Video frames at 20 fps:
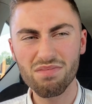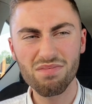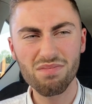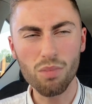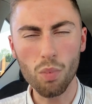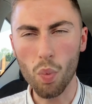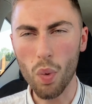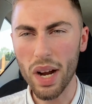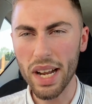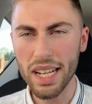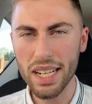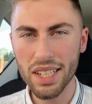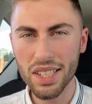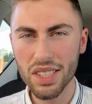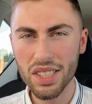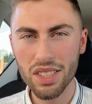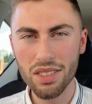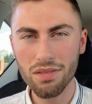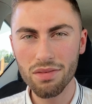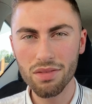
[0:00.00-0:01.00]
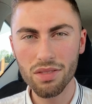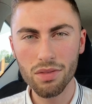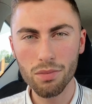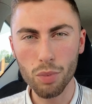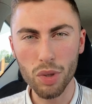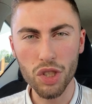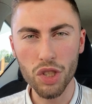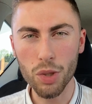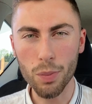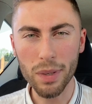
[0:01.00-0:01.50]
weeks
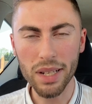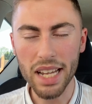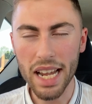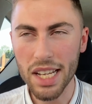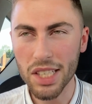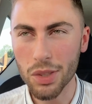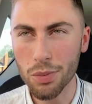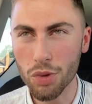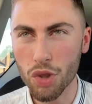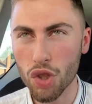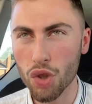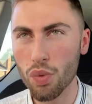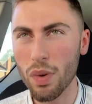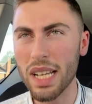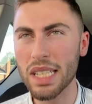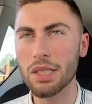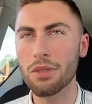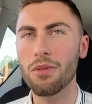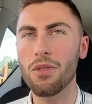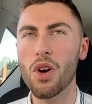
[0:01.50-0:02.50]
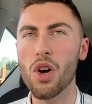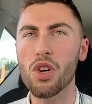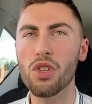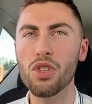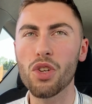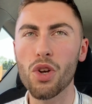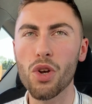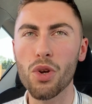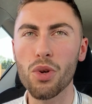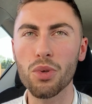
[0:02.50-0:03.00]
we should be getting some transfer
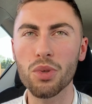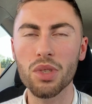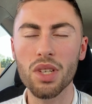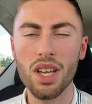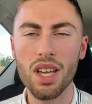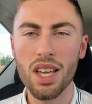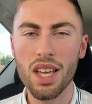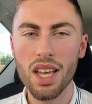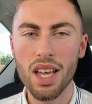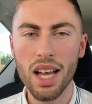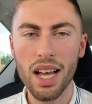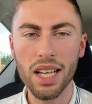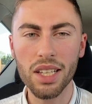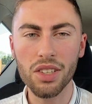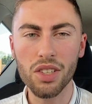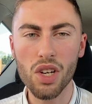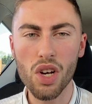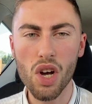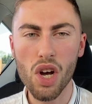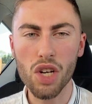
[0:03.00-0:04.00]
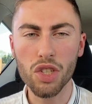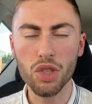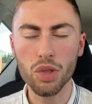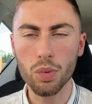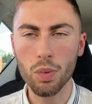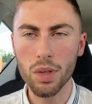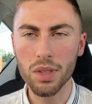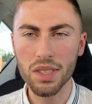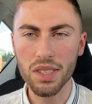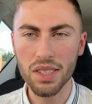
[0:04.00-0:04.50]
news. And just
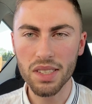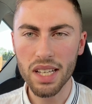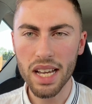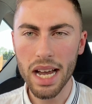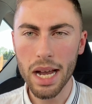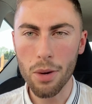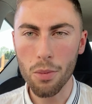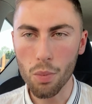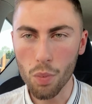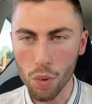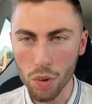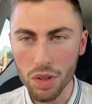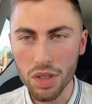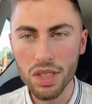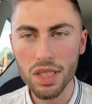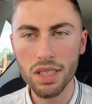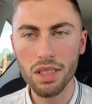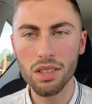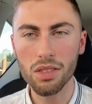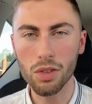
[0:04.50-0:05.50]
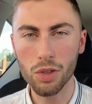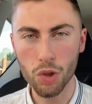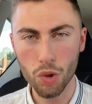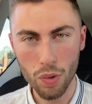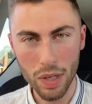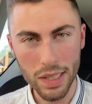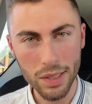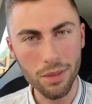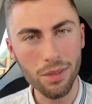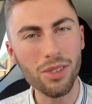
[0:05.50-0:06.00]
wanted to say, once the
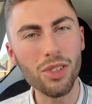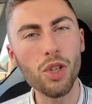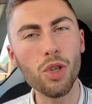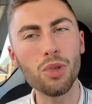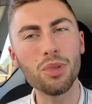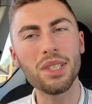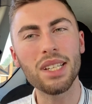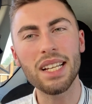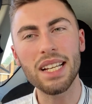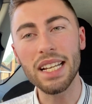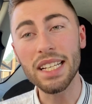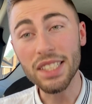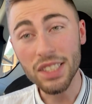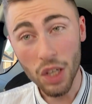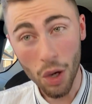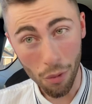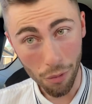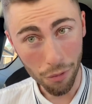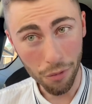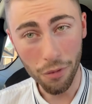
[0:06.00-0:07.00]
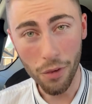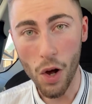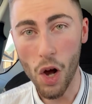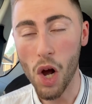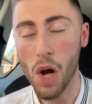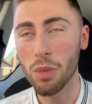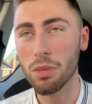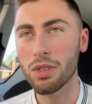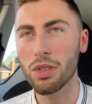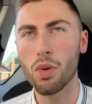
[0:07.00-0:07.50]
transfer news is
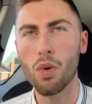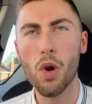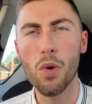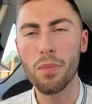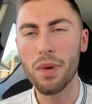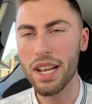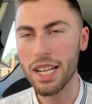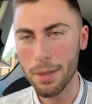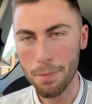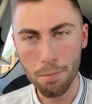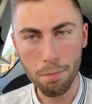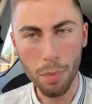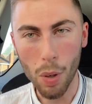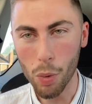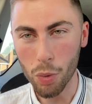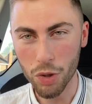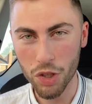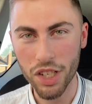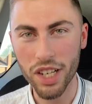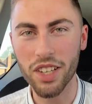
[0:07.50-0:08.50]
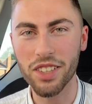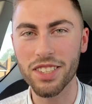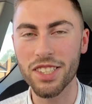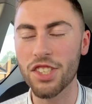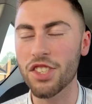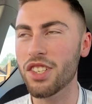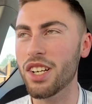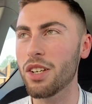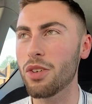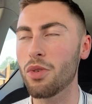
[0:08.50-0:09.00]
confirmed, there won't be any bullshit on this
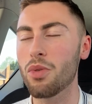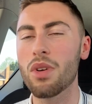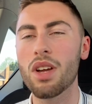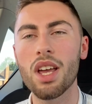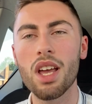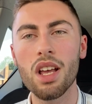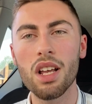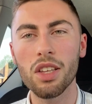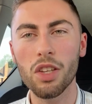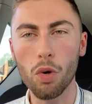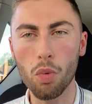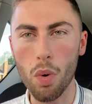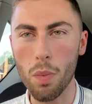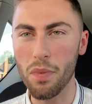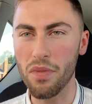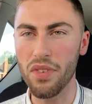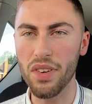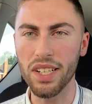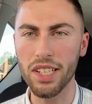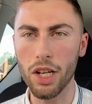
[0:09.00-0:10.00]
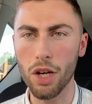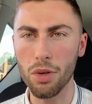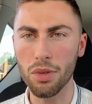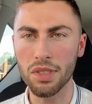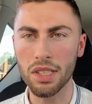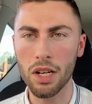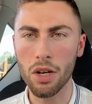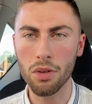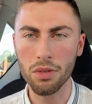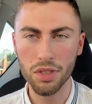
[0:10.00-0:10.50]
channel. There will be
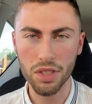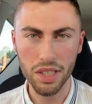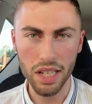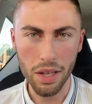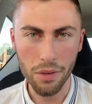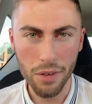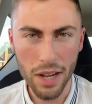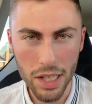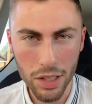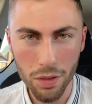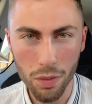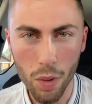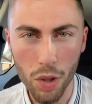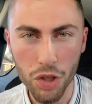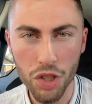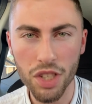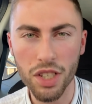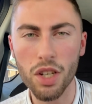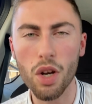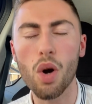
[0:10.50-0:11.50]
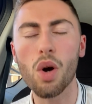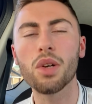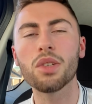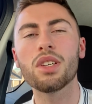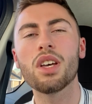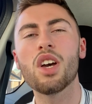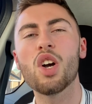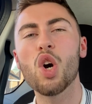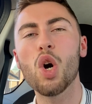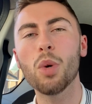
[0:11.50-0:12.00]
videos out. So yeah, thanks for watching, guys.
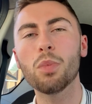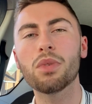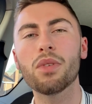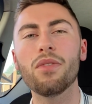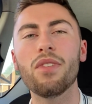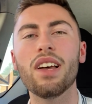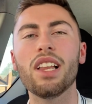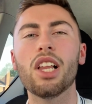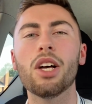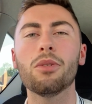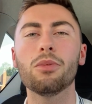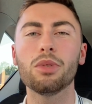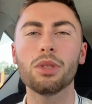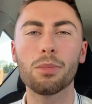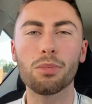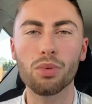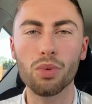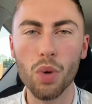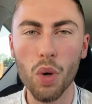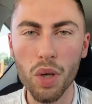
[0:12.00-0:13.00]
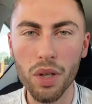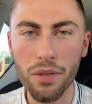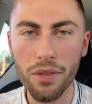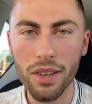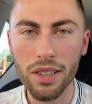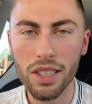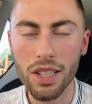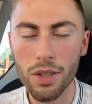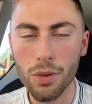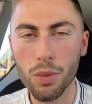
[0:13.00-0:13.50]
Up the Villa, or the pride of
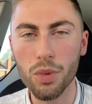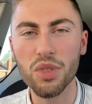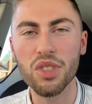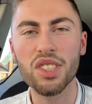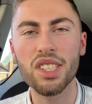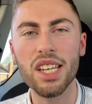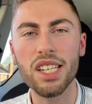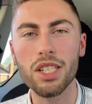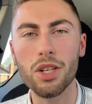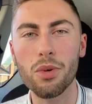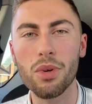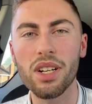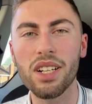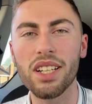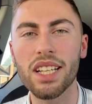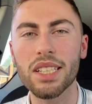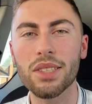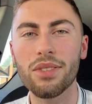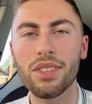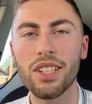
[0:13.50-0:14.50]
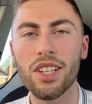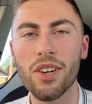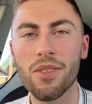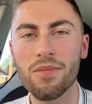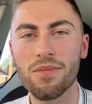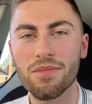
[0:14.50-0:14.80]
Villa. We'll see you in the next video.